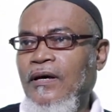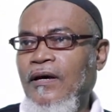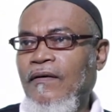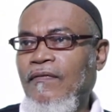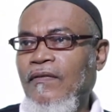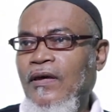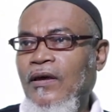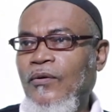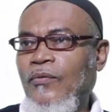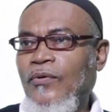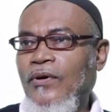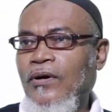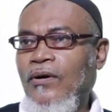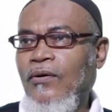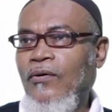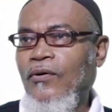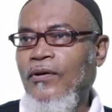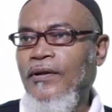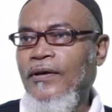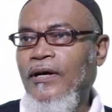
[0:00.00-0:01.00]
and then we
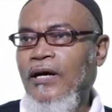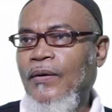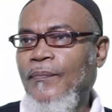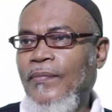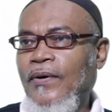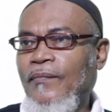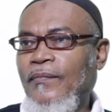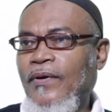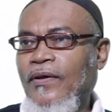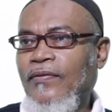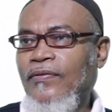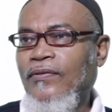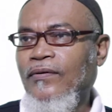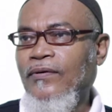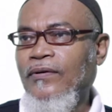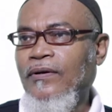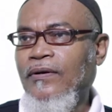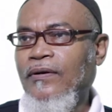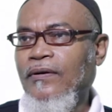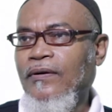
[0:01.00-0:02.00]
are calling up a
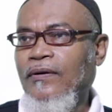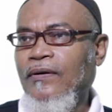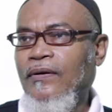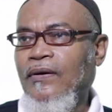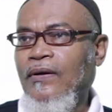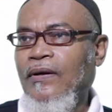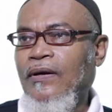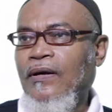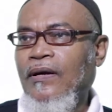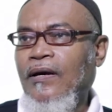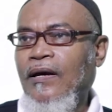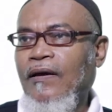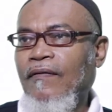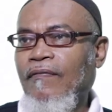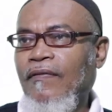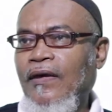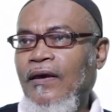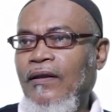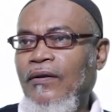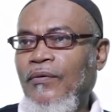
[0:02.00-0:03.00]
method,
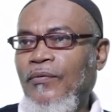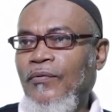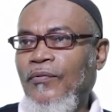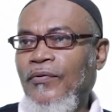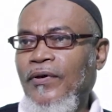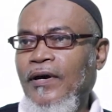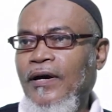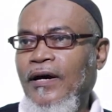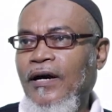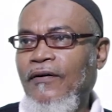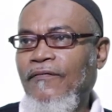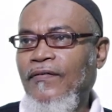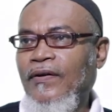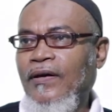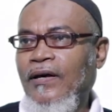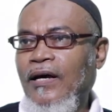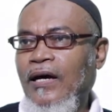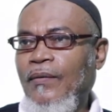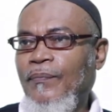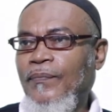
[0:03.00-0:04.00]
and then we are
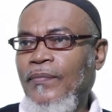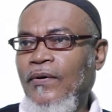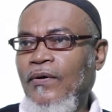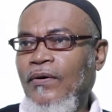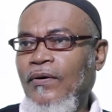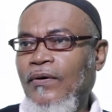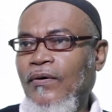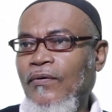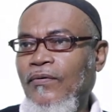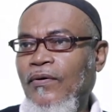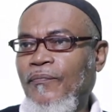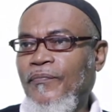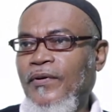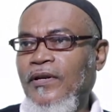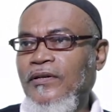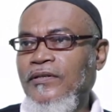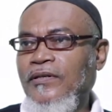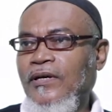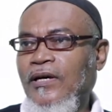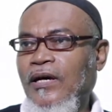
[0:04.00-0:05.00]
having up we are
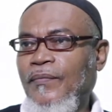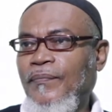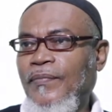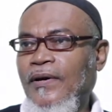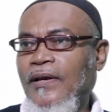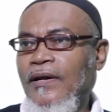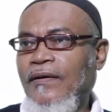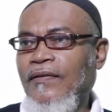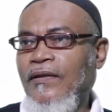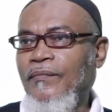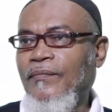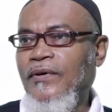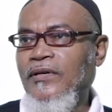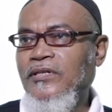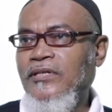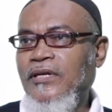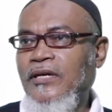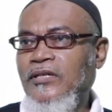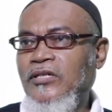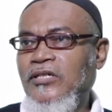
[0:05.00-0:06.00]
printing up another
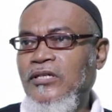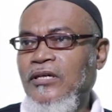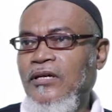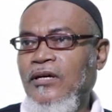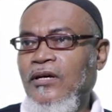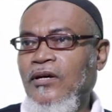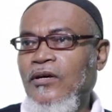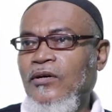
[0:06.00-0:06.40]
message.